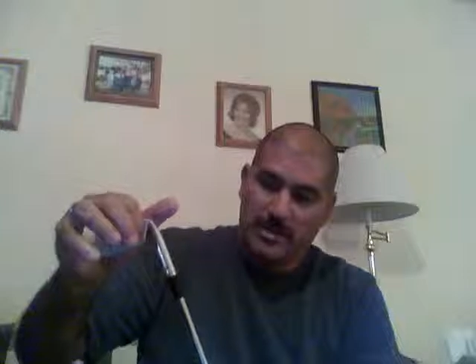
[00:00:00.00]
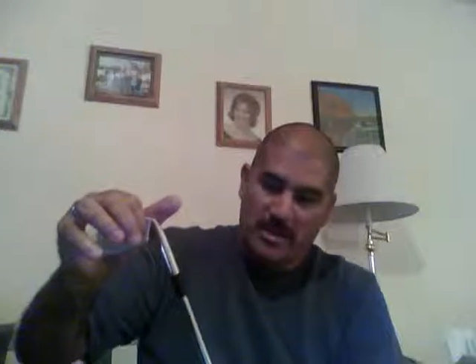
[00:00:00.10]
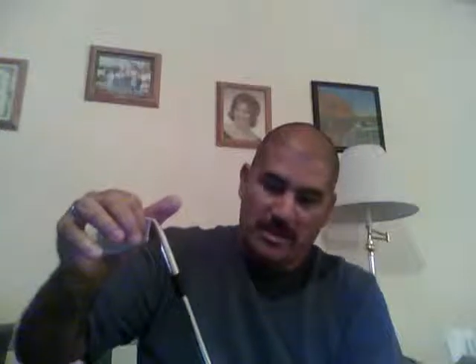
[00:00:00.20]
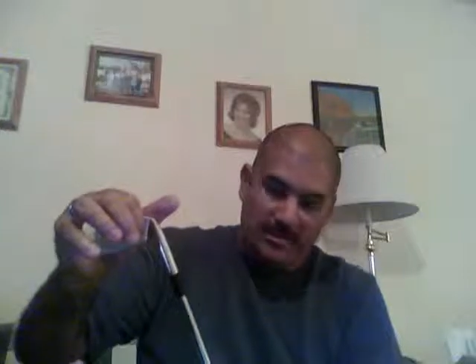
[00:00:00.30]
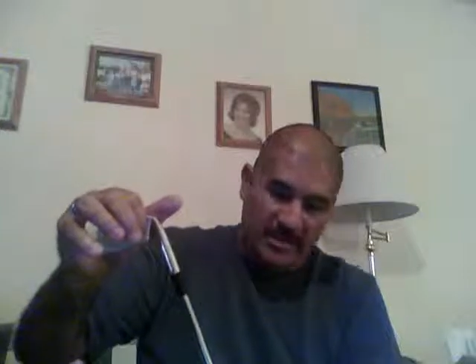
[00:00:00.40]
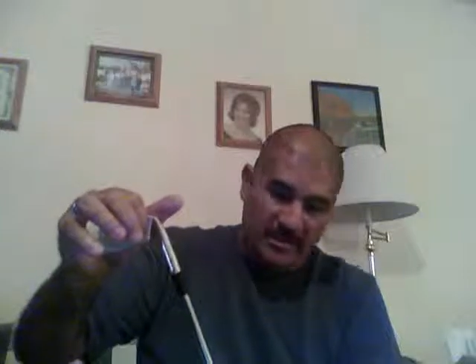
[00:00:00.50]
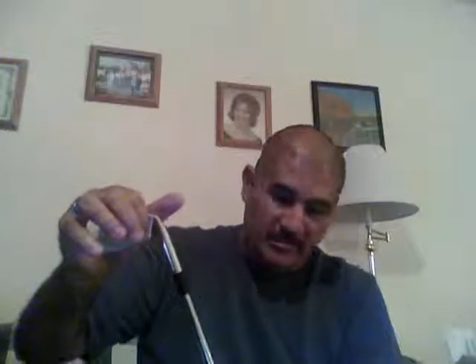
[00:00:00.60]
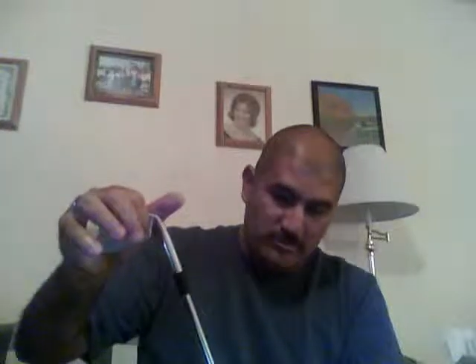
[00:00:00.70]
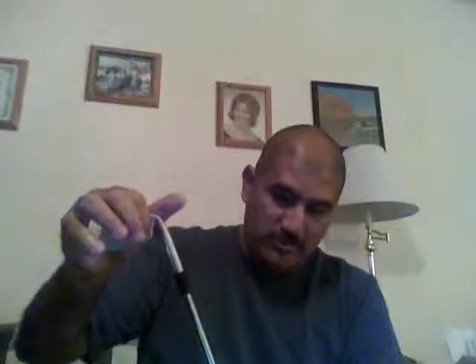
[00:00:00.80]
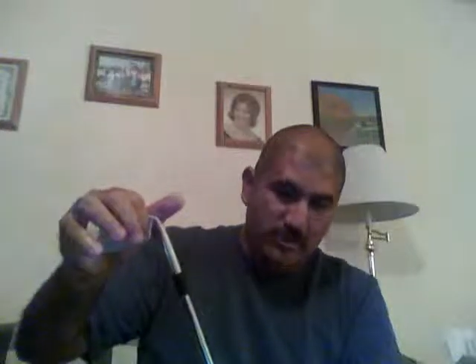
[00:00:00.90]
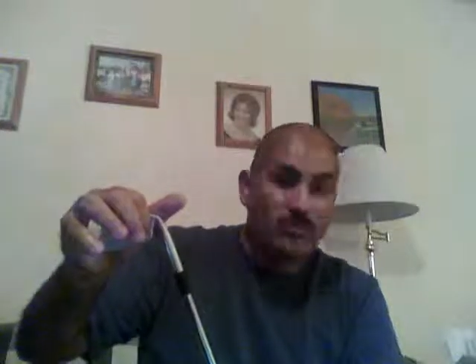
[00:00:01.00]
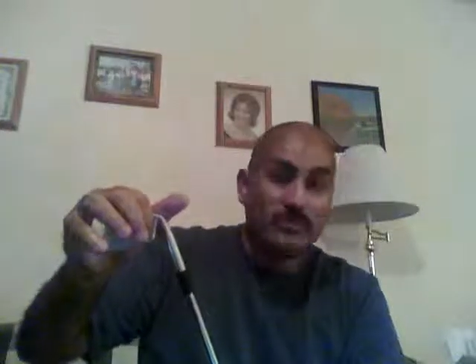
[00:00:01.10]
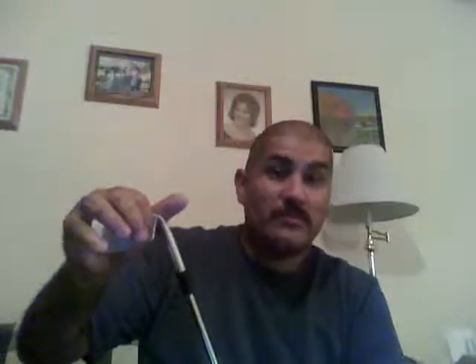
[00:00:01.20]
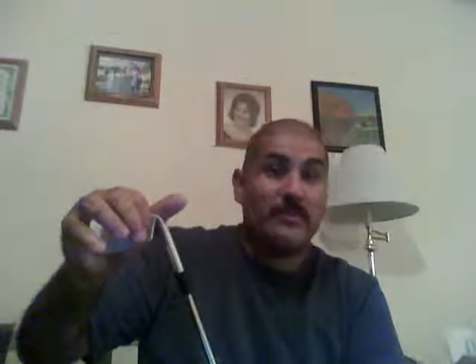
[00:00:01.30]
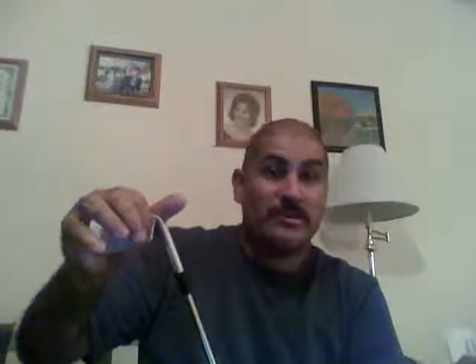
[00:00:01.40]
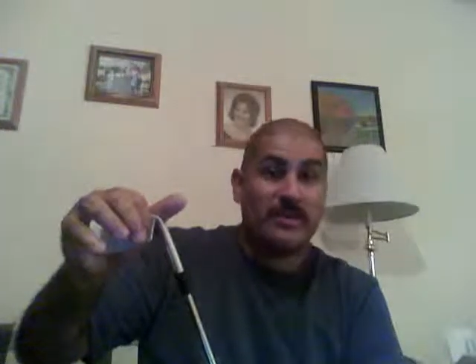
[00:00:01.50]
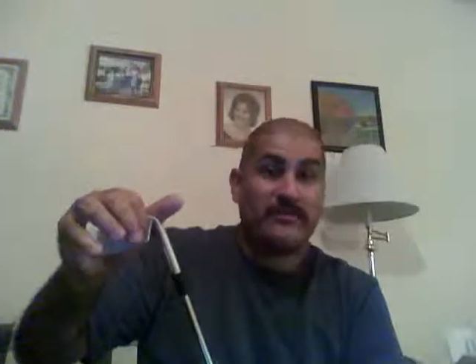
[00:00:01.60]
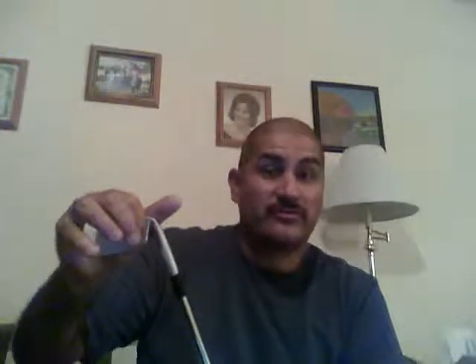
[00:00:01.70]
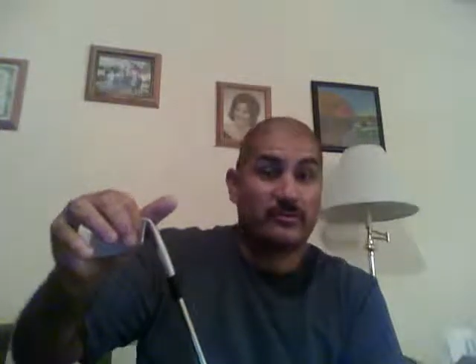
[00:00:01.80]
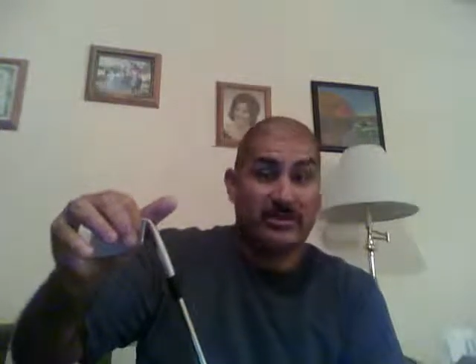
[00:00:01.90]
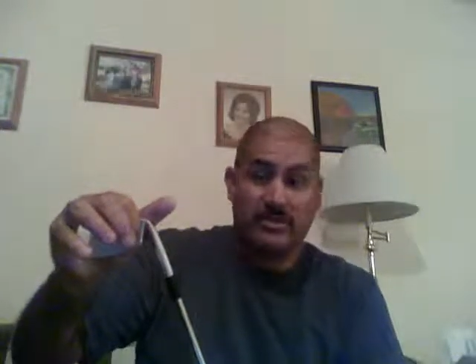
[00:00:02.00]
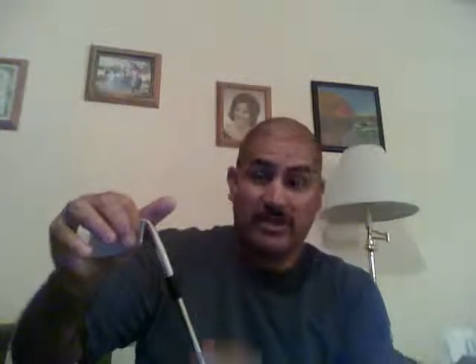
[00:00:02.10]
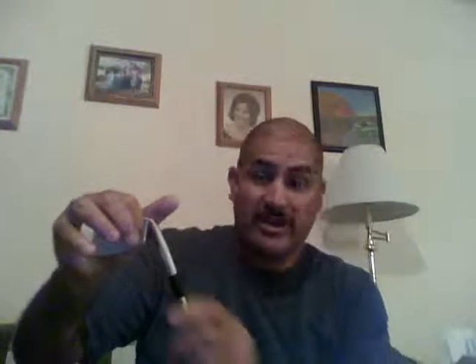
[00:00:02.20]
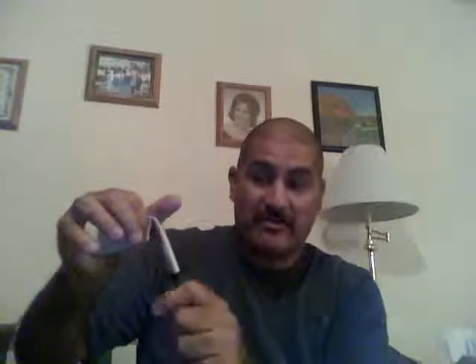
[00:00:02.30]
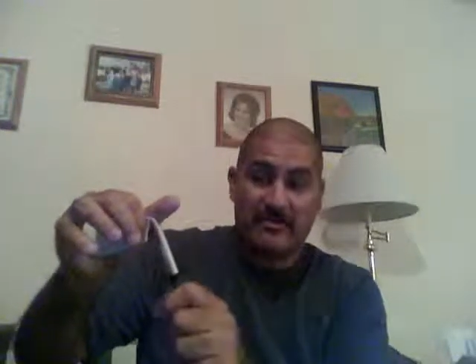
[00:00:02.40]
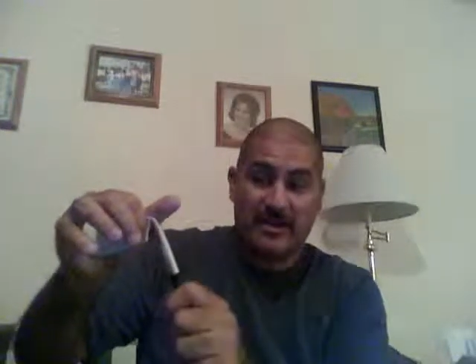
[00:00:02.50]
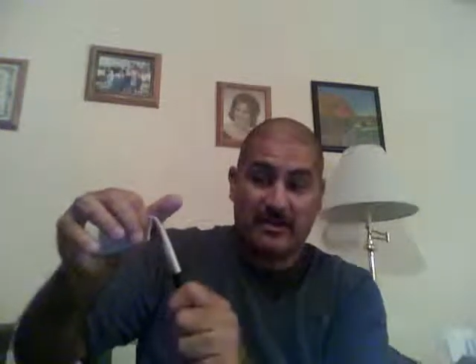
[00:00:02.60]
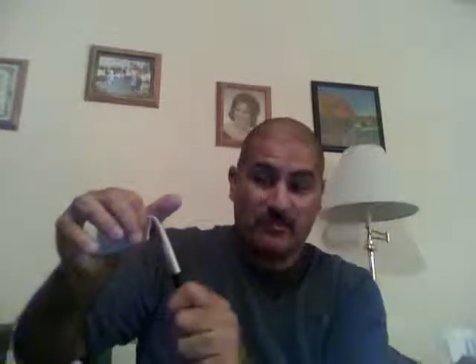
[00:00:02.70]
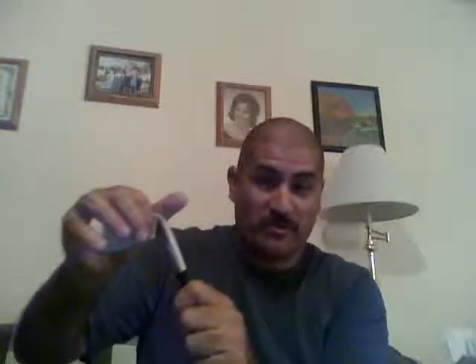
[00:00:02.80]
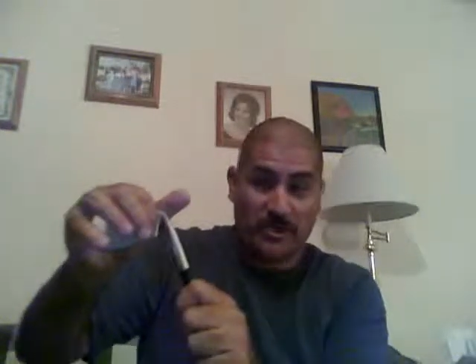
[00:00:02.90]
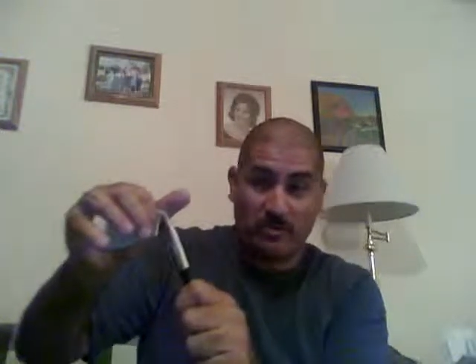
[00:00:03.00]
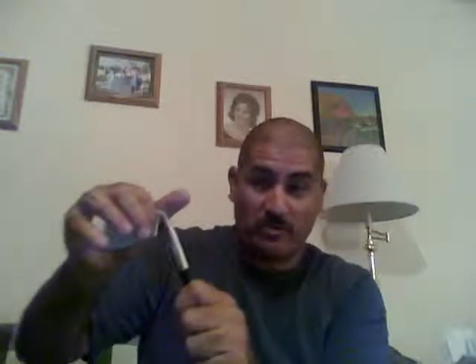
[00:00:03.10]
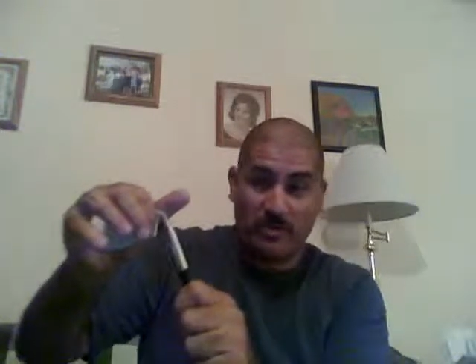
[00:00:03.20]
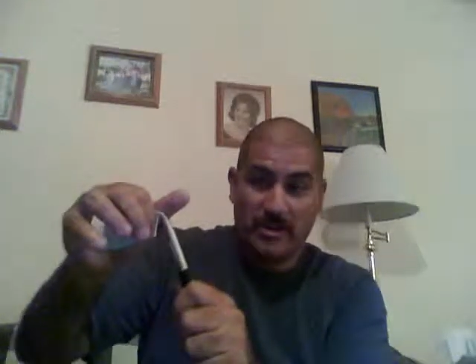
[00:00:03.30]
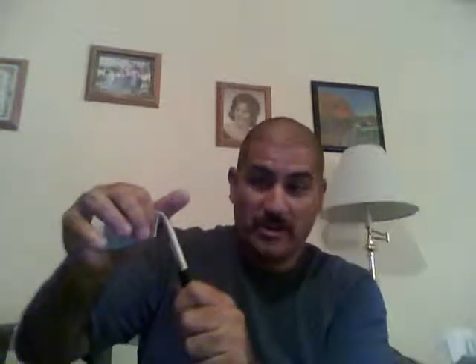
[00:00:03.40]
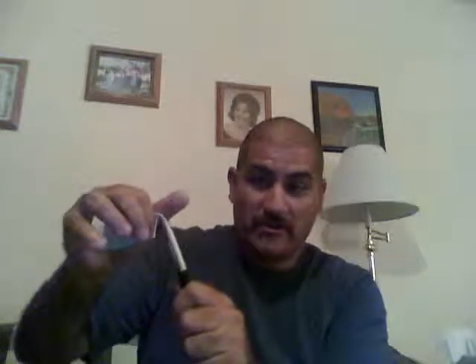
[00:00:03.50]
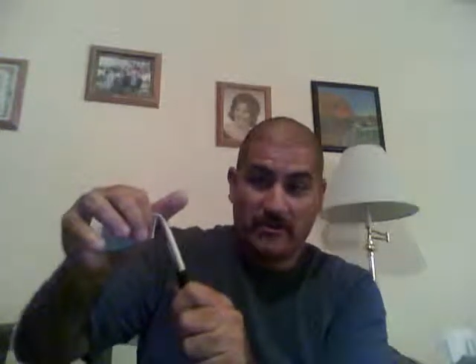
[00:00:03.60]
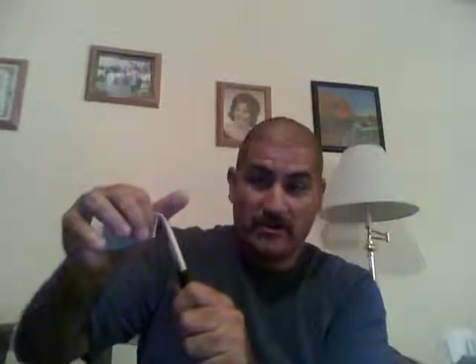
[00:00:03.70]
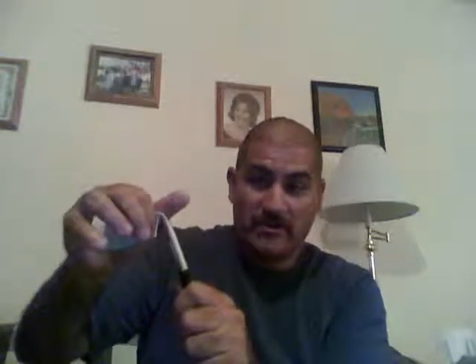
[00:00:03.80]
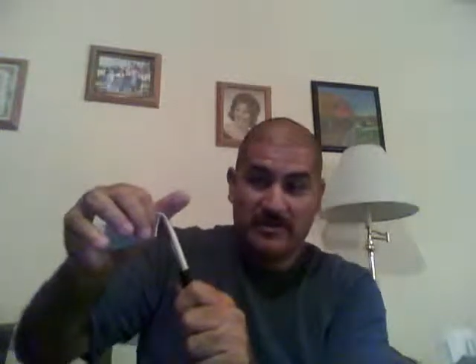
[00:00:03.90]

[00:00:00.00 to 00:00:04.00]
And it's actually moving with my shaft. So my shaft is, when I hold it here,